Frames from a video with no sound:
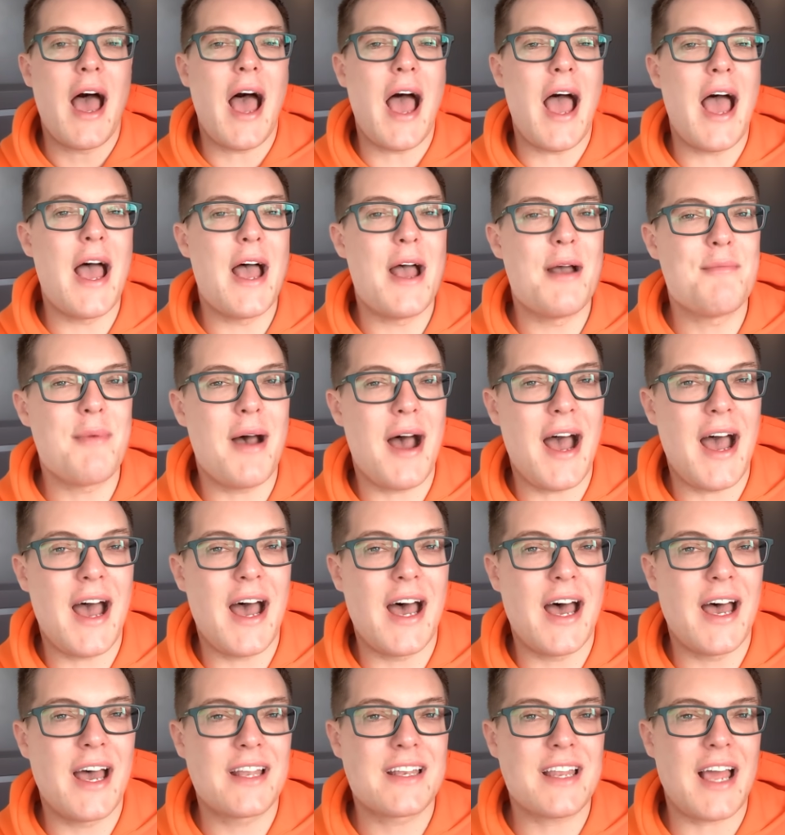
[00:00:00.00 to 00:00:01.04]
And
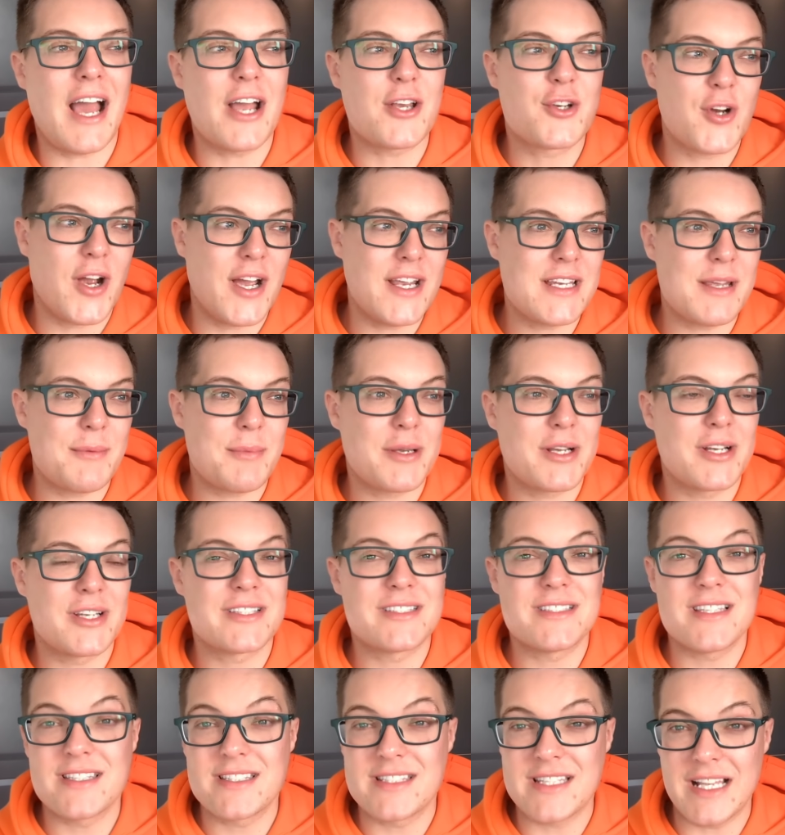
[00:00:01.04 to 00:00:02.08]
I tried it
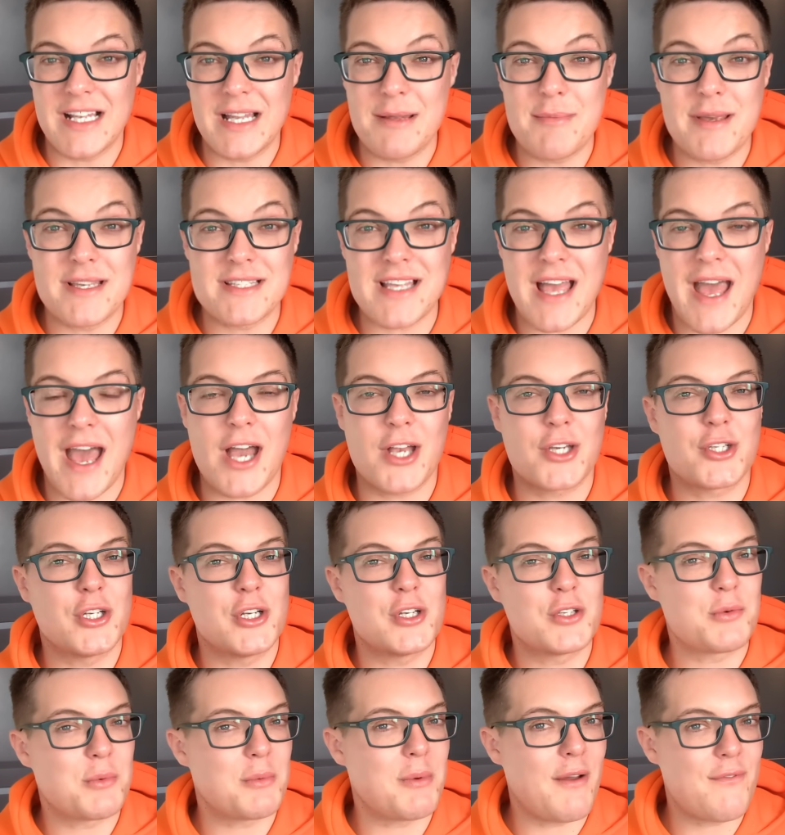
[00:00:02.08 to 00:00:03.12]
because Sincerely Miss Ash,
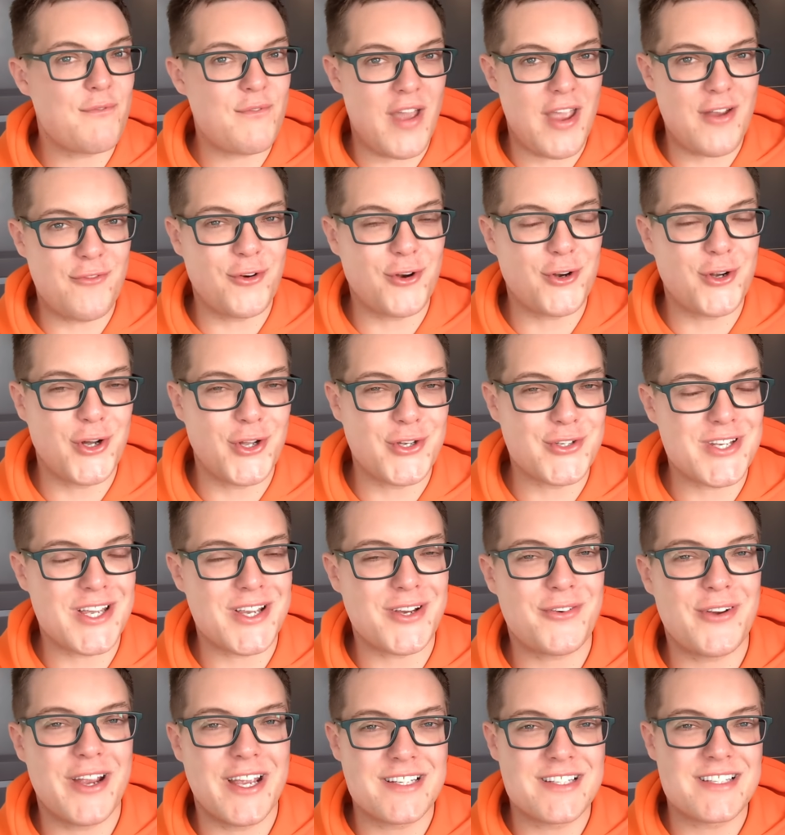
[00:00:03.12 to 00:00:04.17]
who's one of my favourite
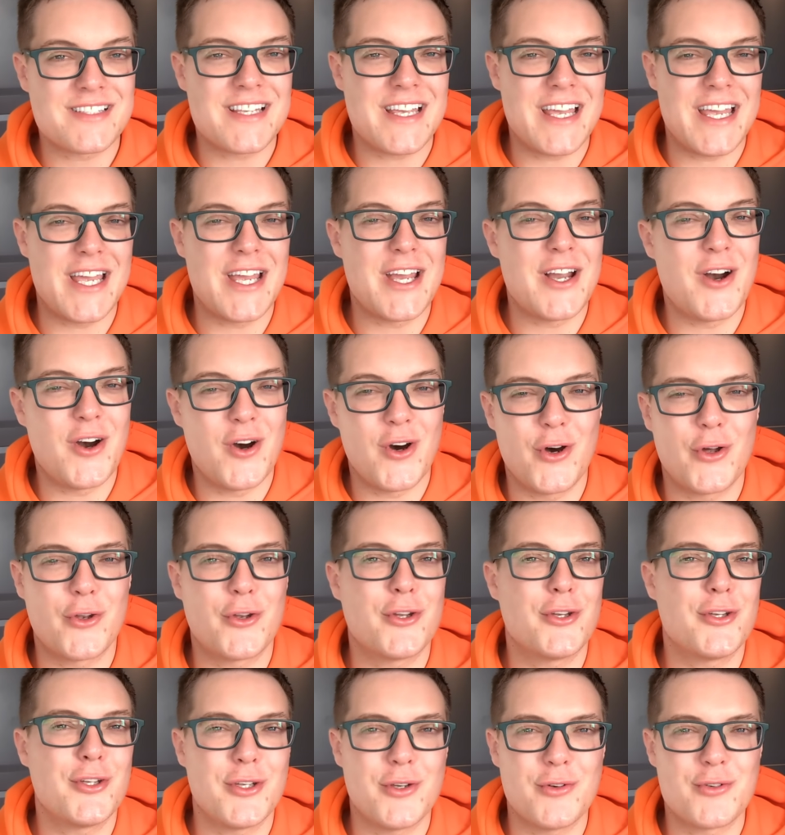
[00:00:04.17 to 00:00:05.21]
content creators here
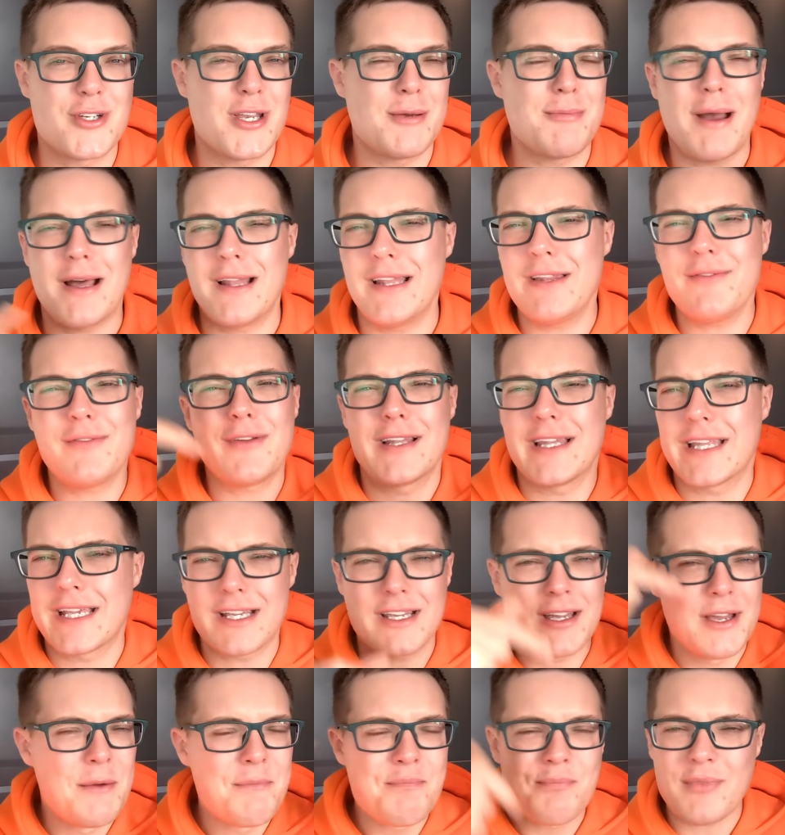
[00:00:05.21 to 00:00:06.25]
on YouTube, I'll leave a
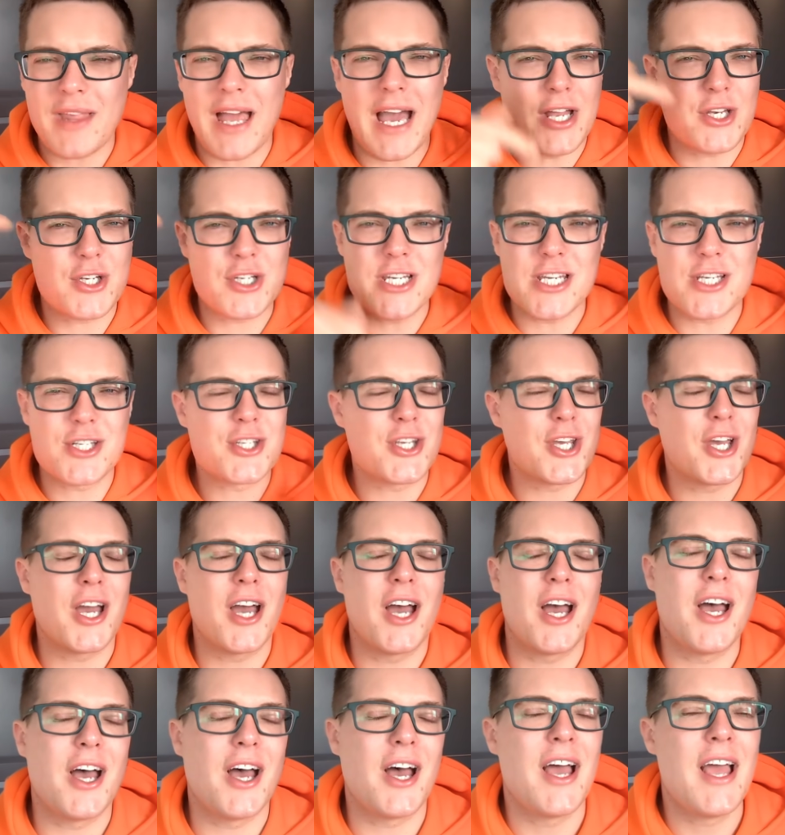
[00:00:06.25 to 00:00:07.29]
link actually to
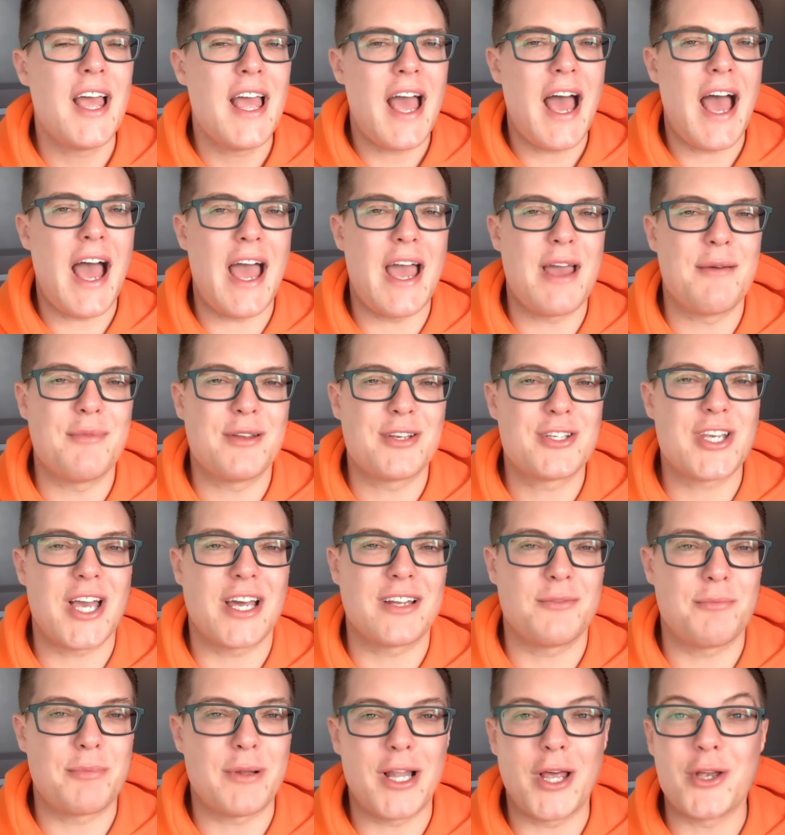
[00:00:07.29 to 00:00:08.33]
her
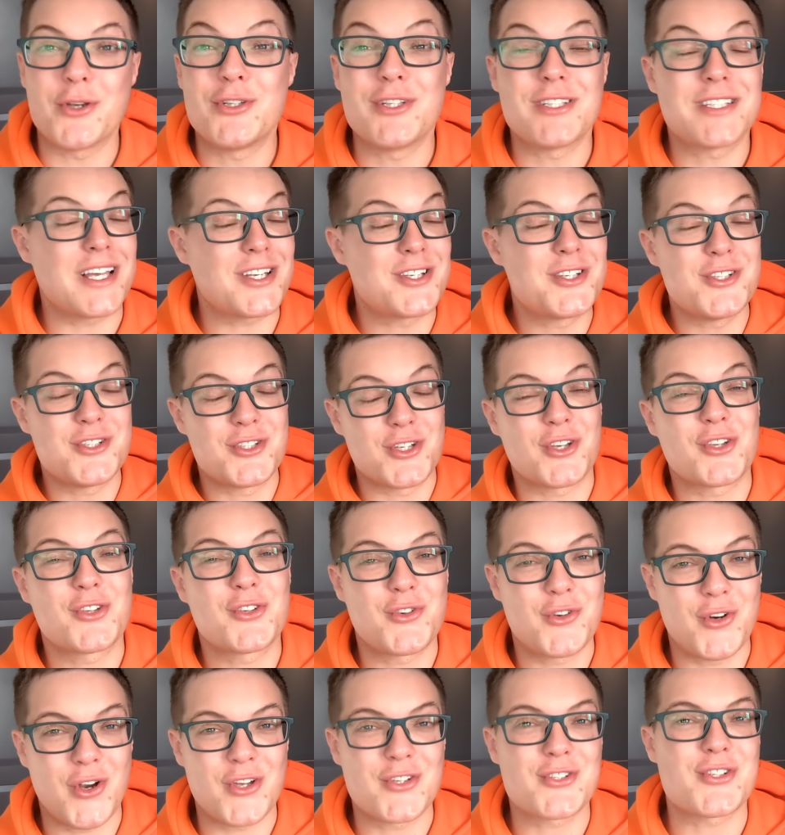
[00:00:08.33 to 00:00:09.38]
channel below. She's actually
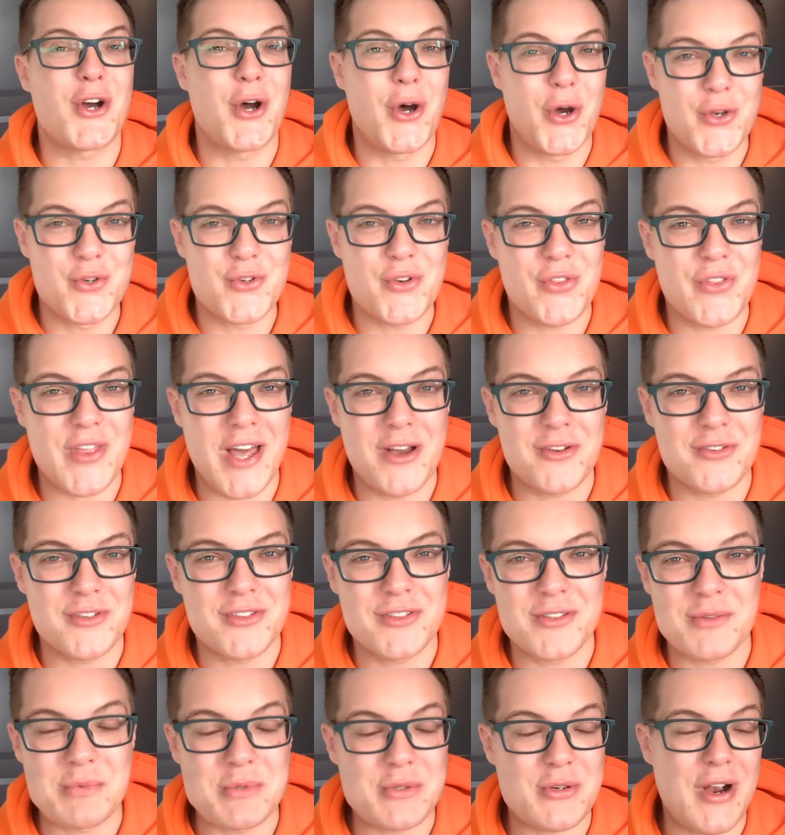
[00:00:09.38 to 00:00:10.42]
just crossed
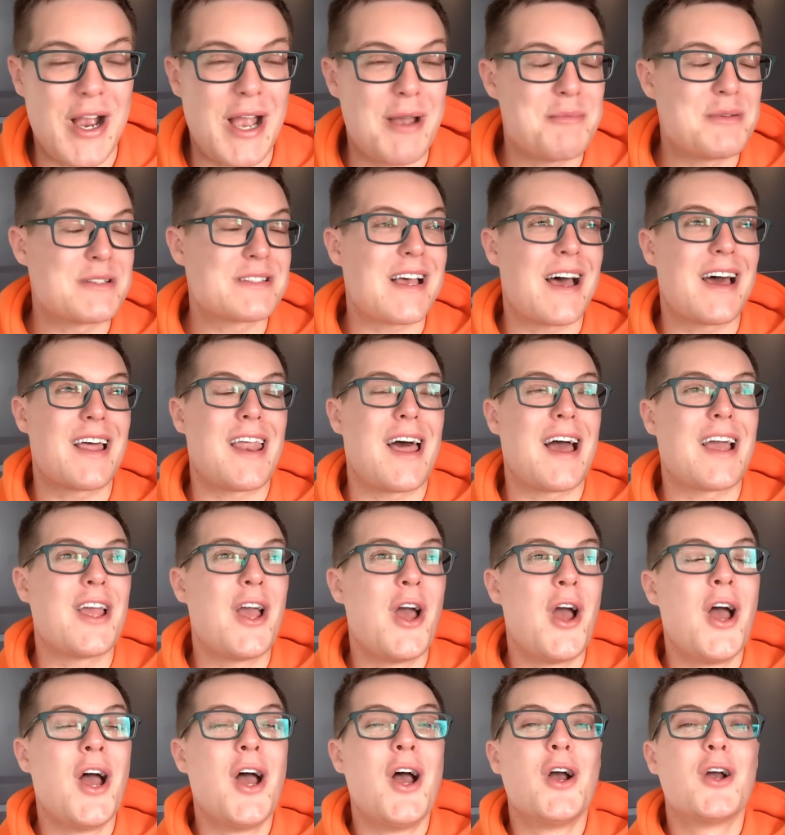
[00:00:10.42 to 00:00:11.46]
100,000 subscribers and I
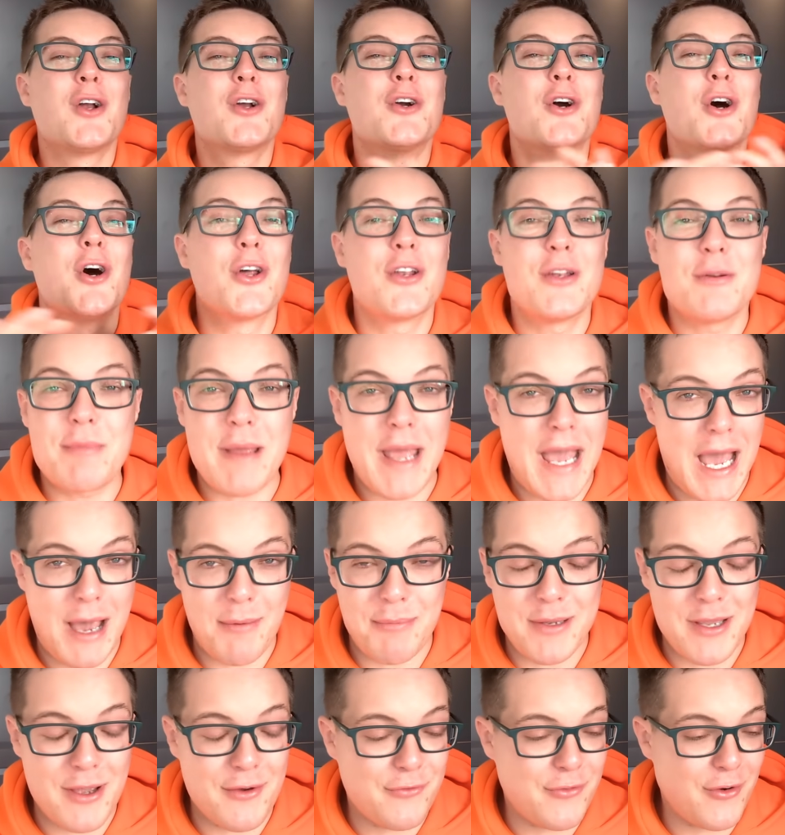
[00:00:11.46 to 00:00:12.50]
couldn't be
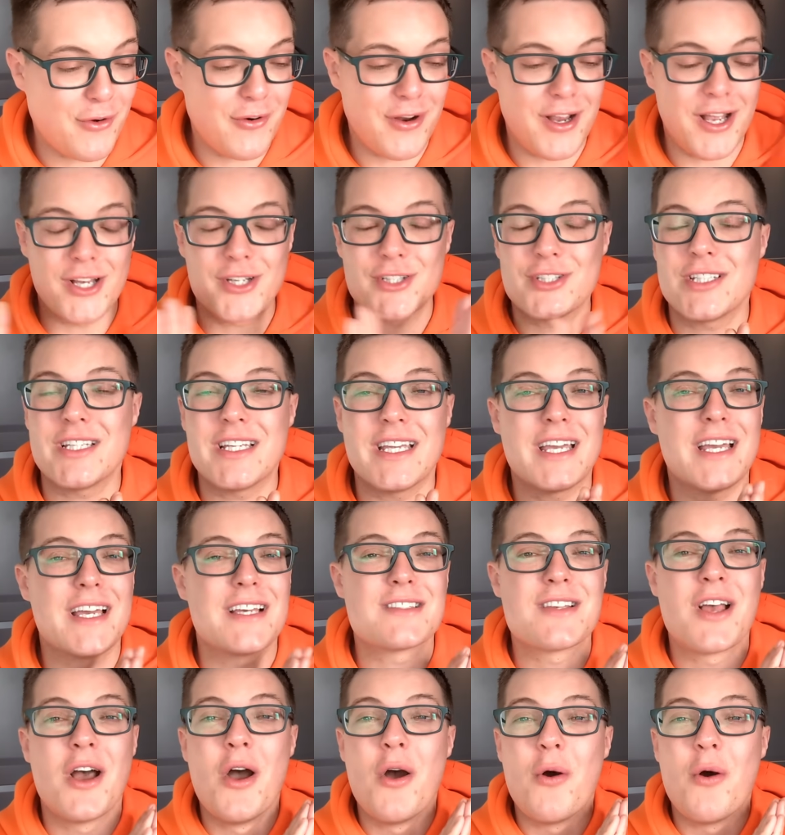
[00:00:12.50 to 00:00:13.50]
happier for her. She is